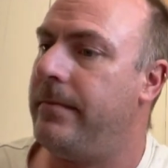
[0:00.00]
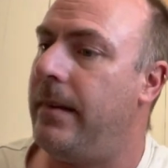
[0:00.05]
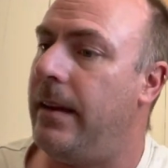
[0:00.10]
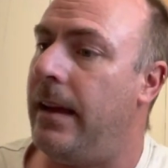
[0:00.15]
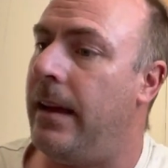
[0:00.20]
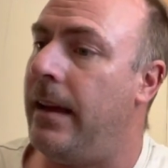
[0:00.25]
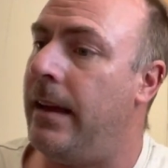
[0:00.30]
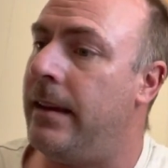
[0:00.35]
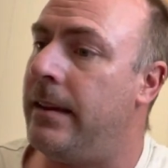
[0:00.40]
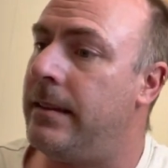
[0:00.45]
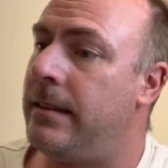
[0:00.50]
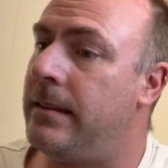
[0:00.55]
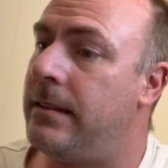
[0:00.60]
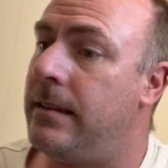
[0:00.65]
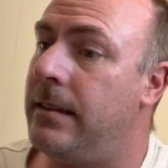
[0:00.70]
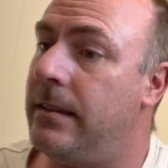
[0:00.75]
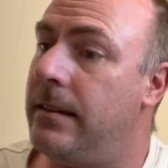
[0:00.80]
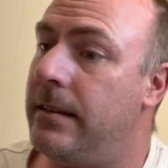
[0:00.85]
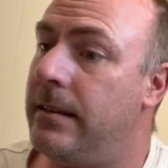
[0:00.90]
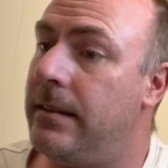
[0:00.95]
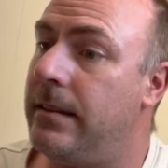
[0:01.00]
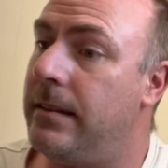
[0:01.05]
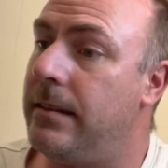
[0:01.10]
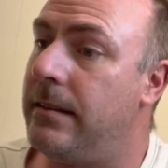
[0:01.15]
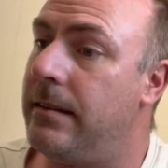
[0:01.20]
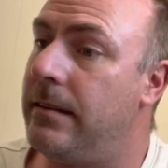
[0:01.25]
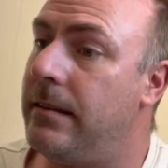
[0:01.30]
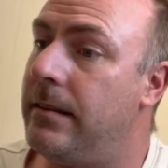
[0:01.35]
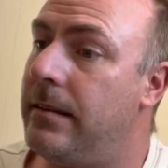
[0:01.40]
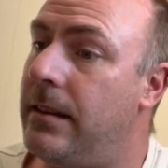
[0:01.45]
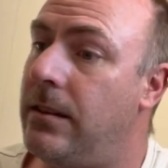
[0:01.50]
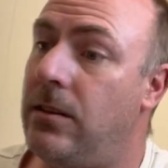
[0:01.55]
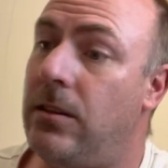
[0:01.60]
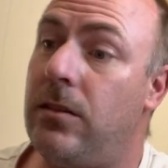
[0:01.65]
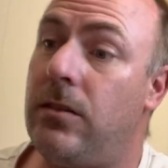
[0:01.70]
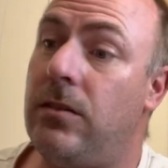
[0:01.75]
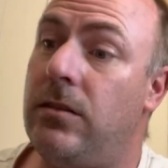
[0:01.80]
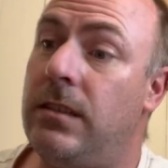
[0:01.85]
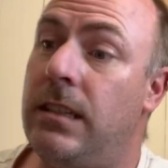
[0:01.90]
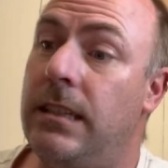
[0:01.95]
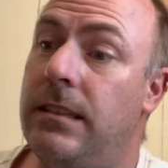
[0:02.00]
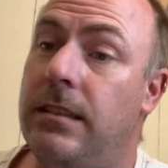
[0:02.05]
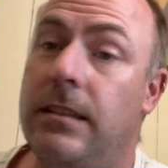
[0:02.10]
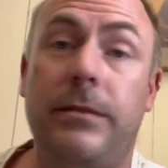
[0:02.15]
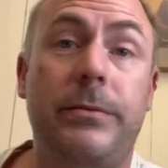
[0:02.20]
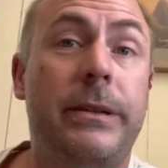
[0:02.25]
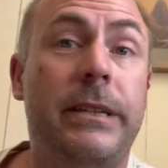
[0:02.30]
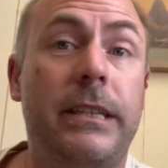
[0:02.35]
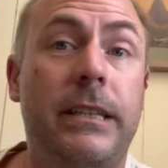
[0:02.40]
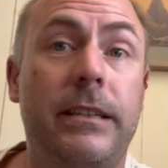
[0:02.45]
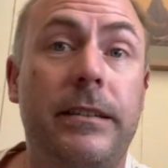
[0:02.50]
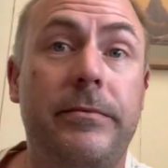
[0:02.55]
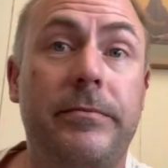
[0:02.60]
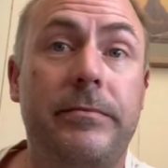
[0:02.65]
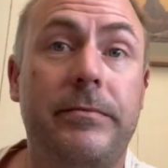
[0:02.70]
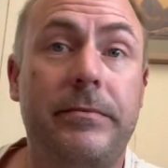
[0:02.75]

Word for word: And that's all I have got stitched this week.